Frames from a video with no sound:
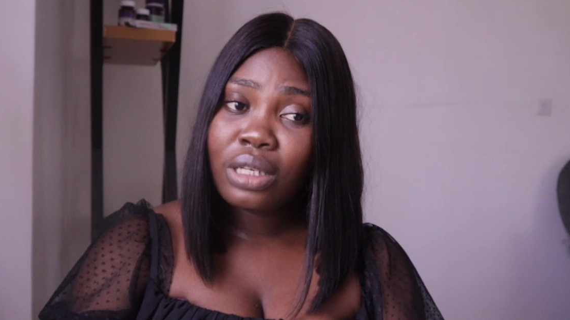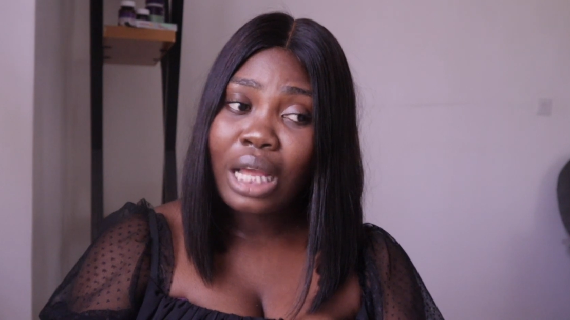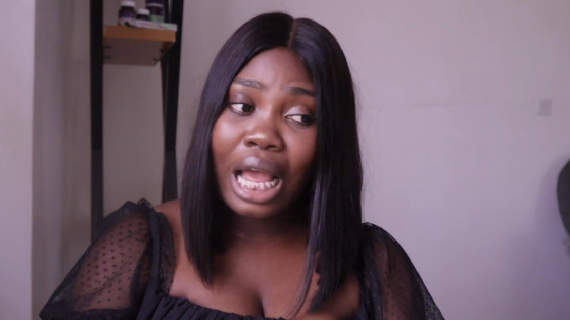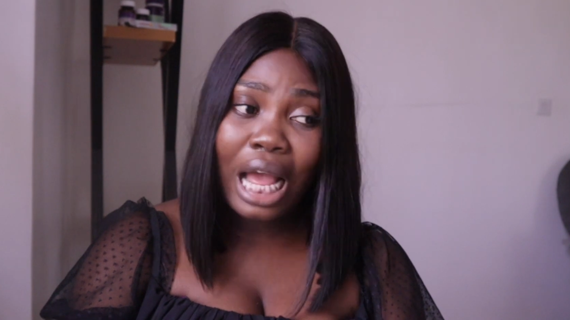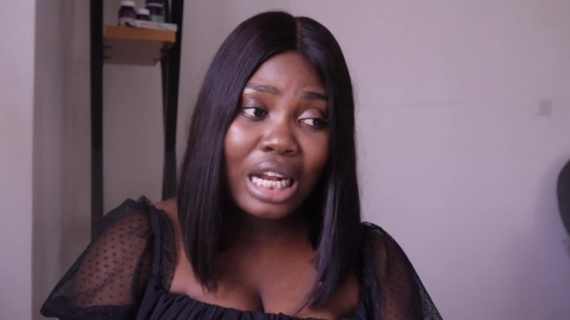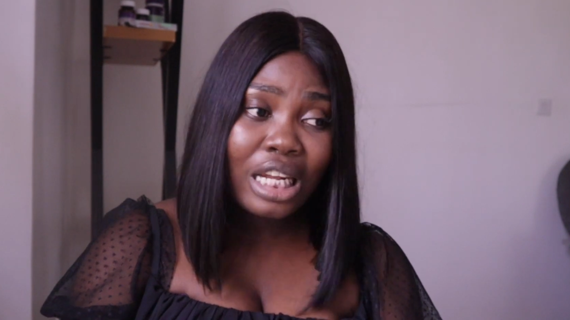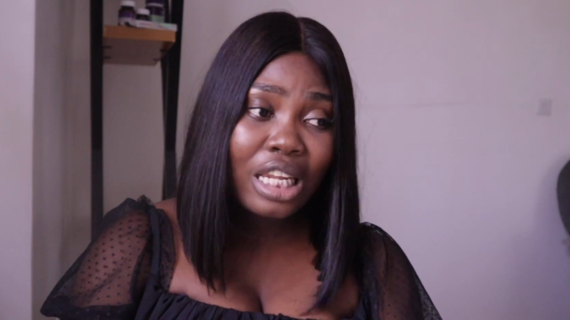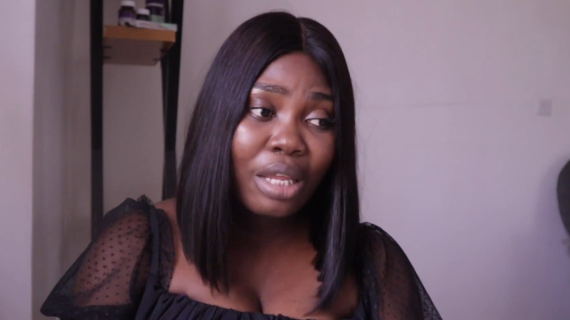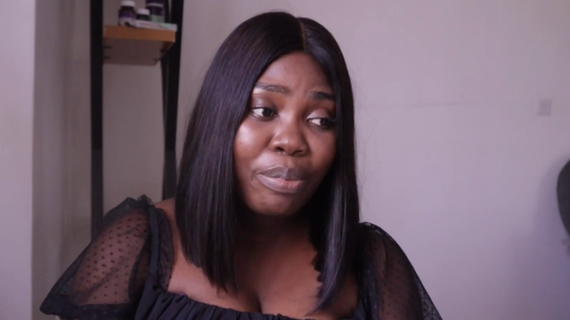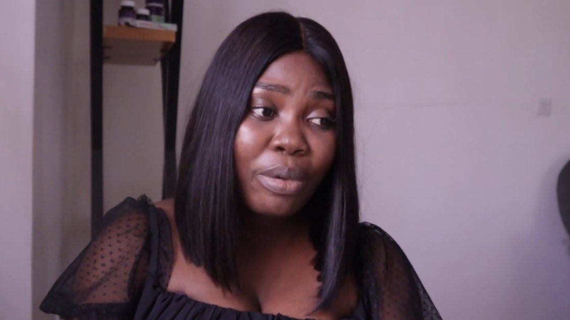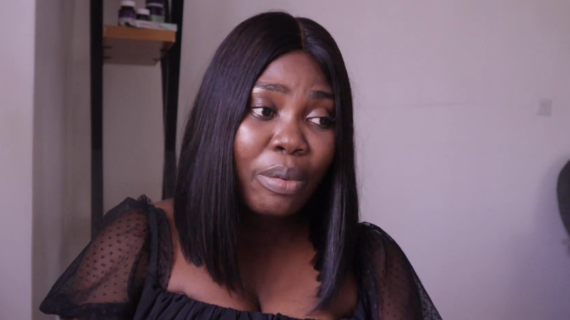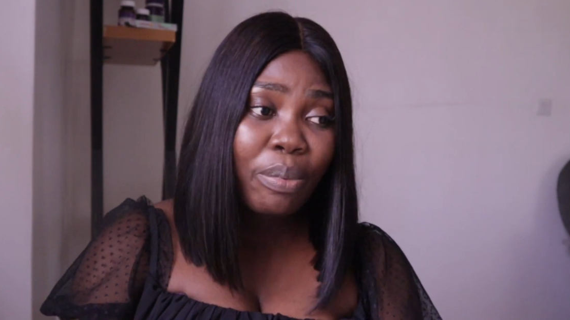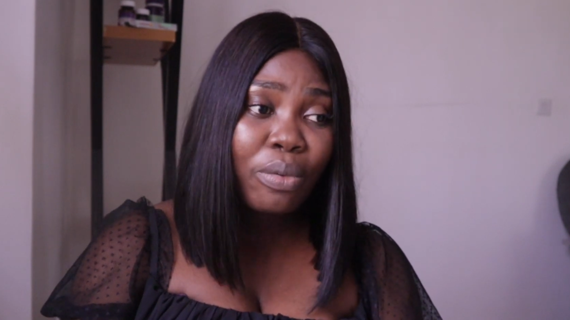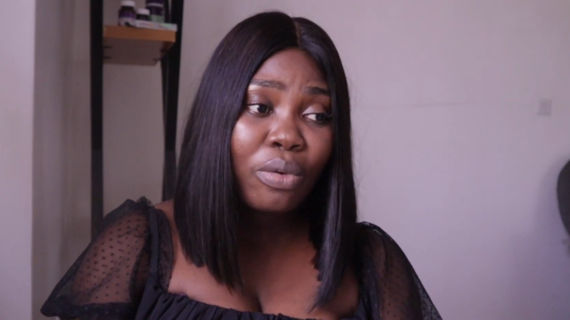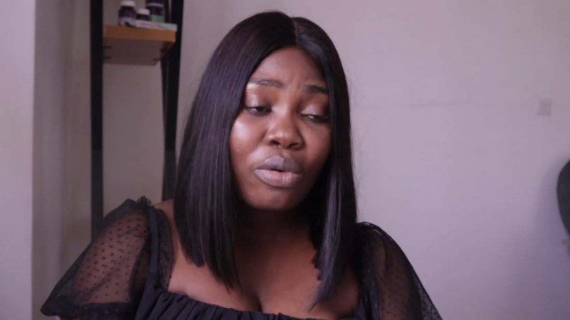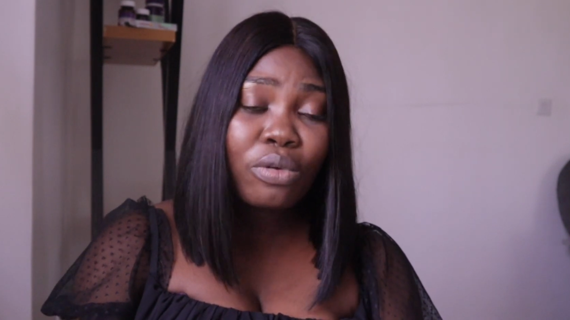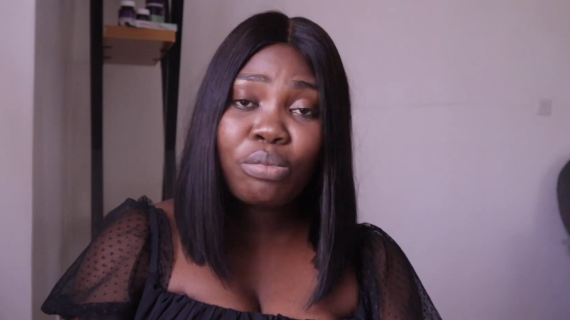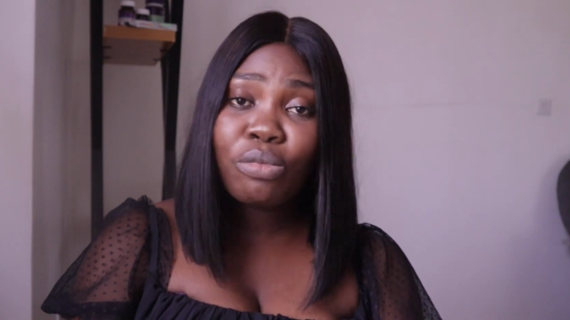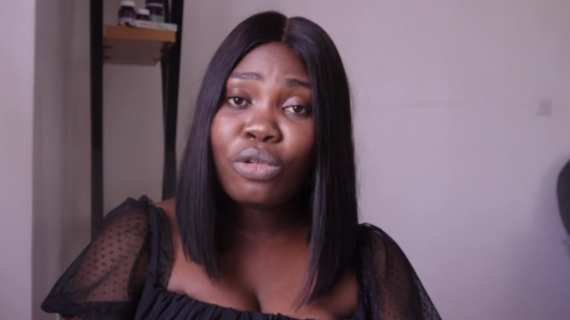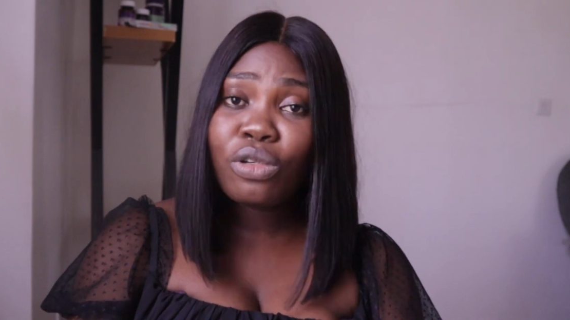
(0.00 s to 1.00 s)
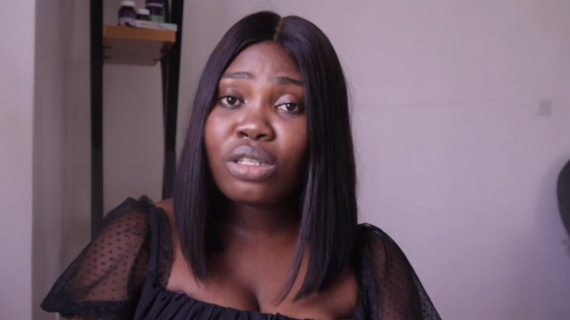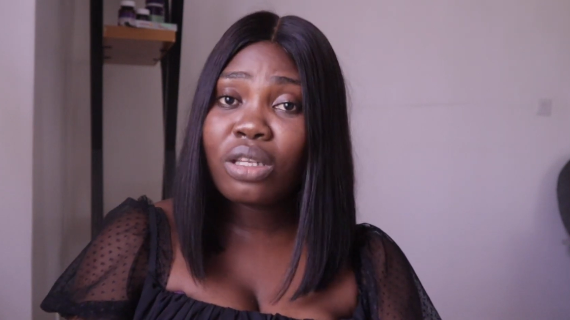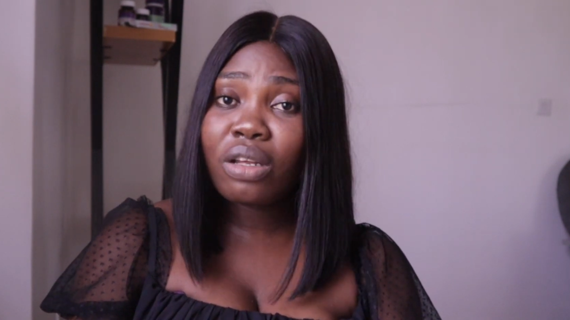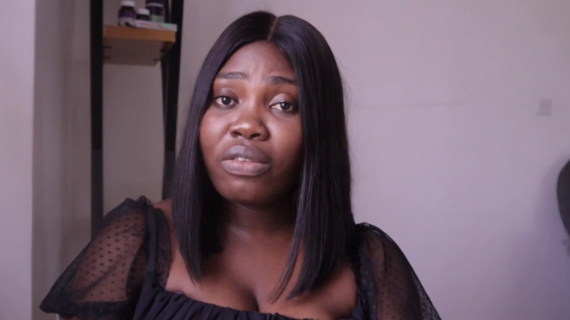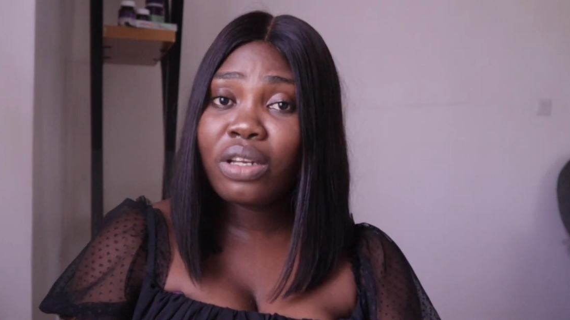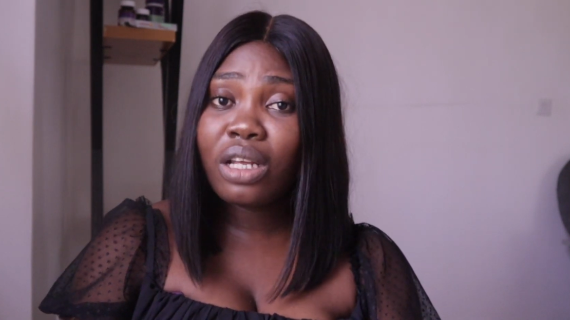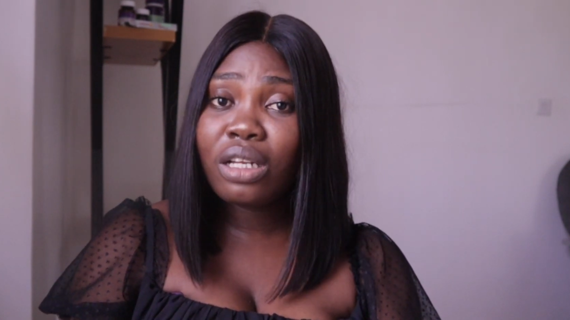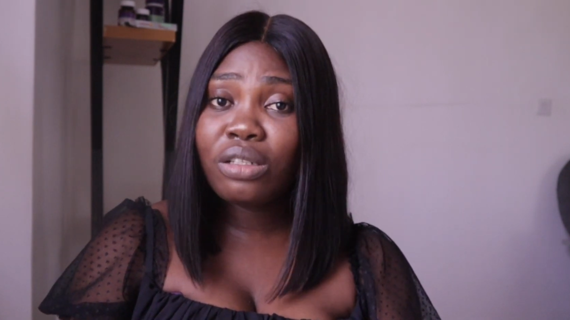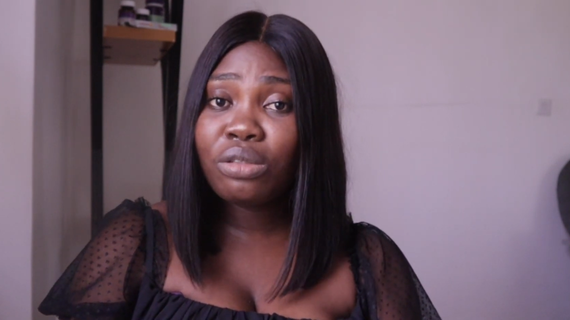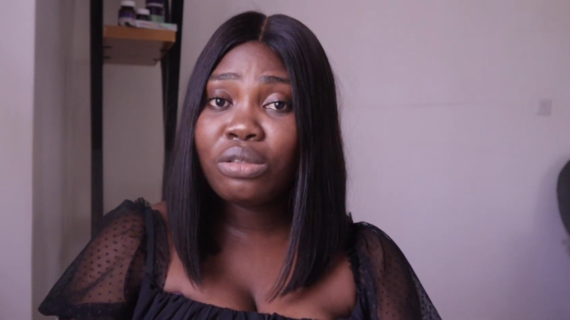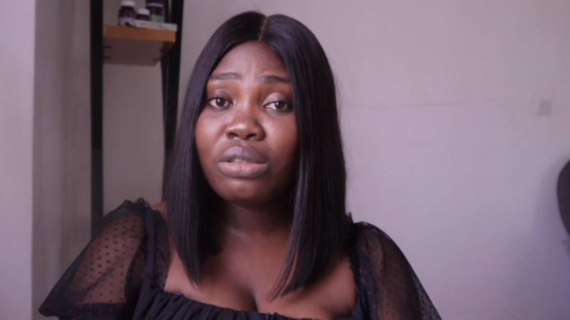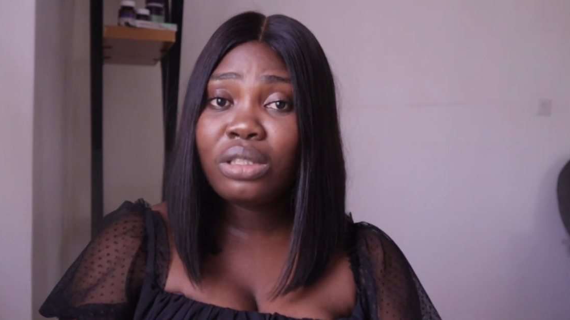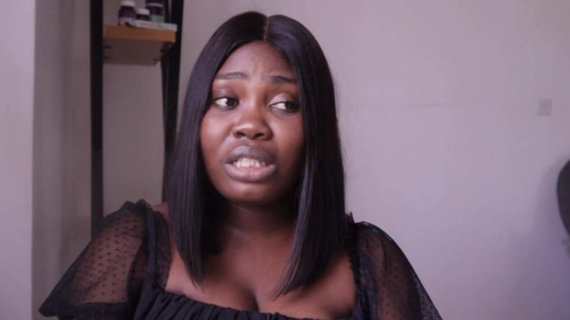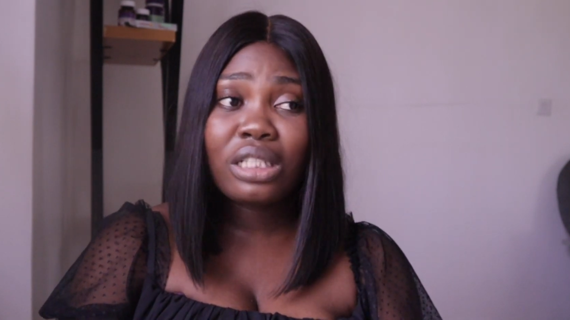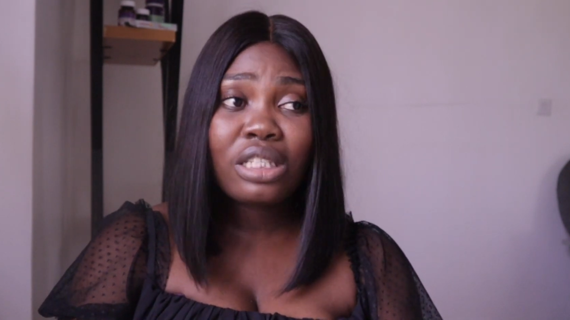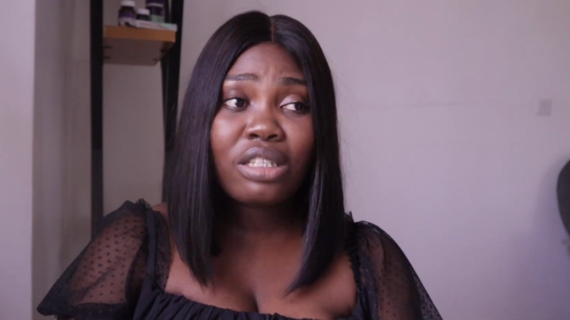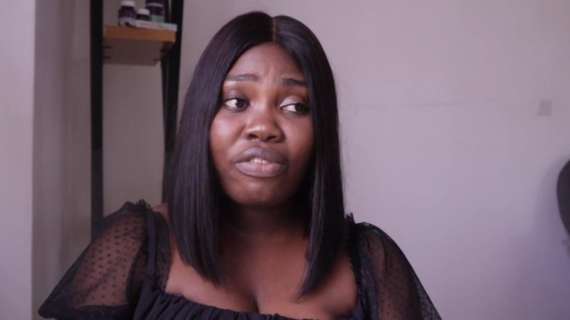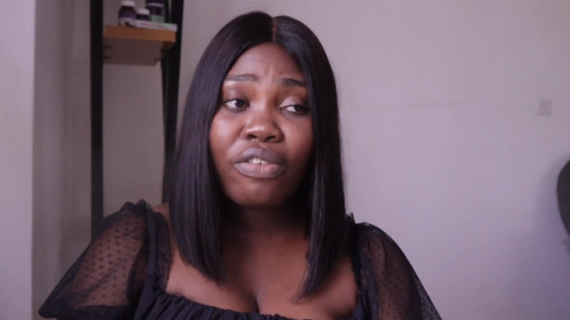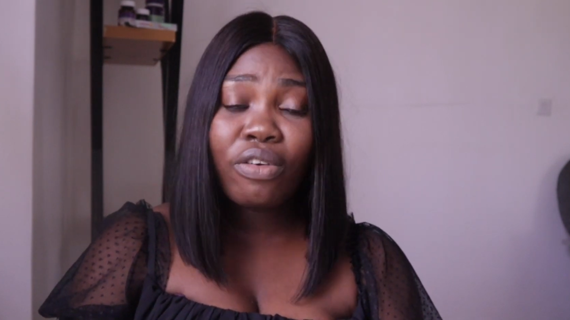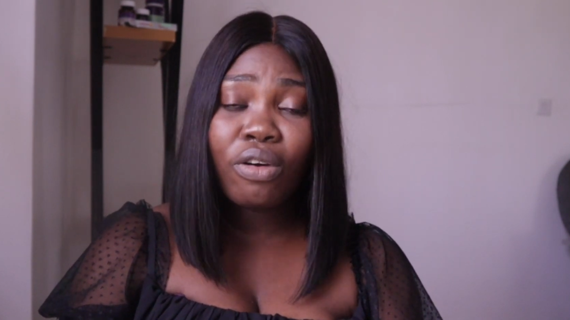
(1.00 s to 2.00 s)
And the people most of them do
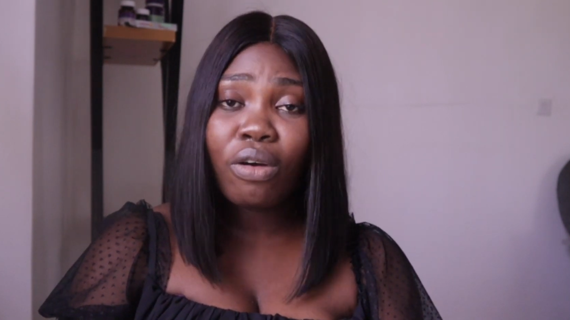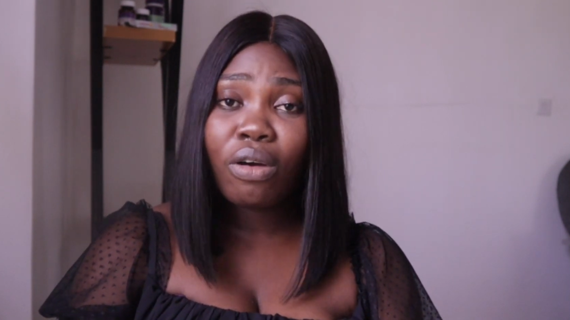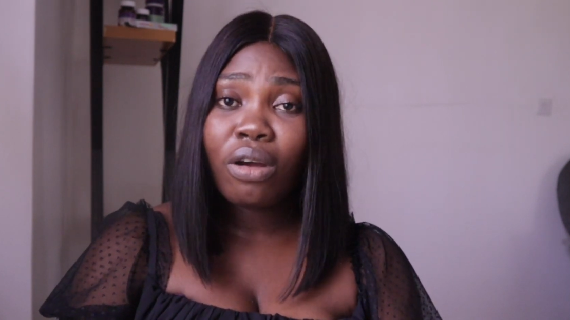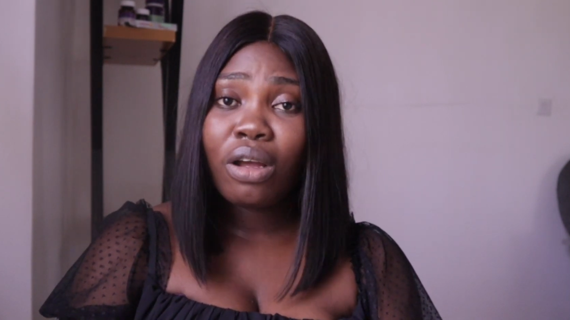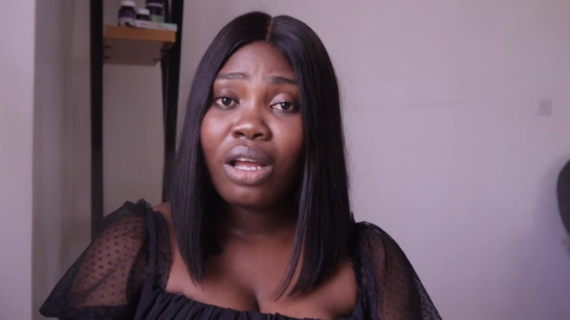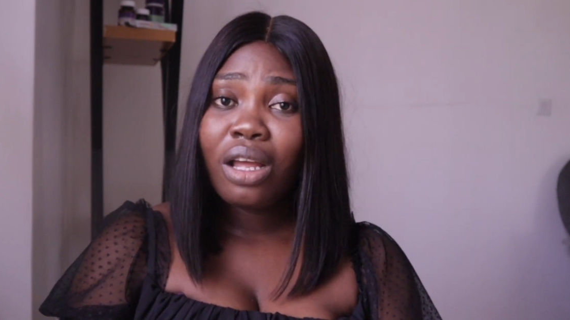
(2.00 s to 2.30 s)
this for